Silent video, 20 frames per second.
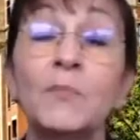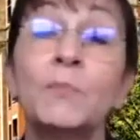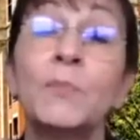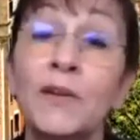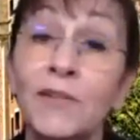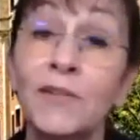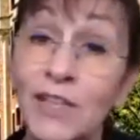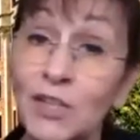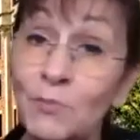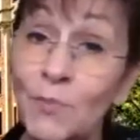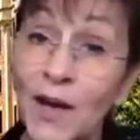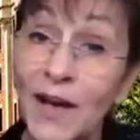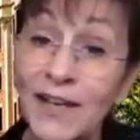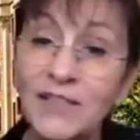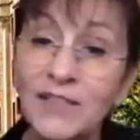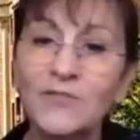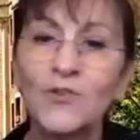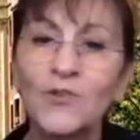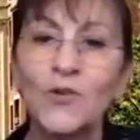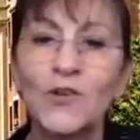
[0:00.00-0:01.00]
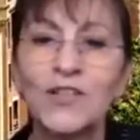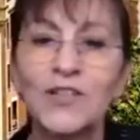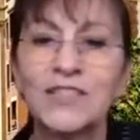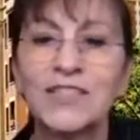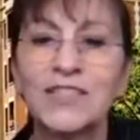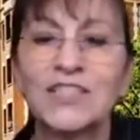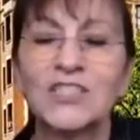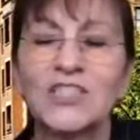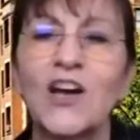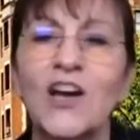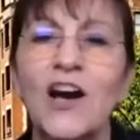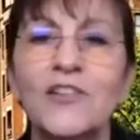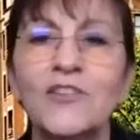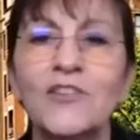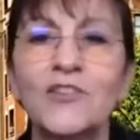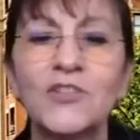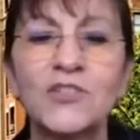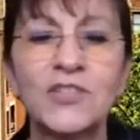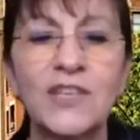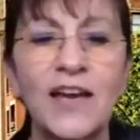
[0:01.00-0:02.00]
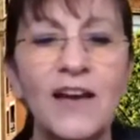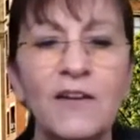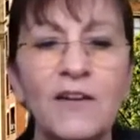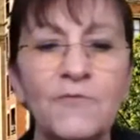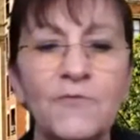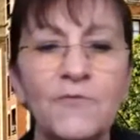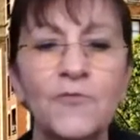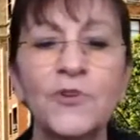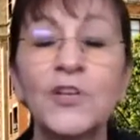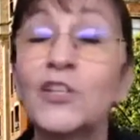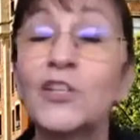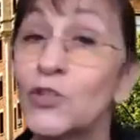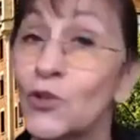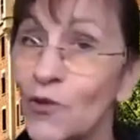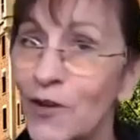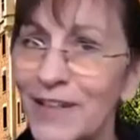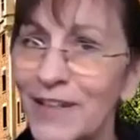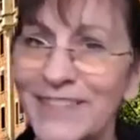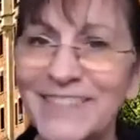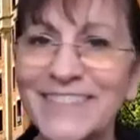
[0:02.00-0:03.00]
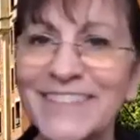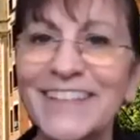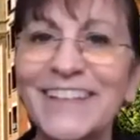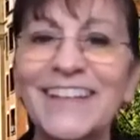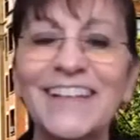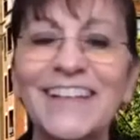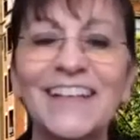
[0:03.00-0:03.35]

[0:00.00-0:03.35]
Bearing in mind, of course, that scholars have free choice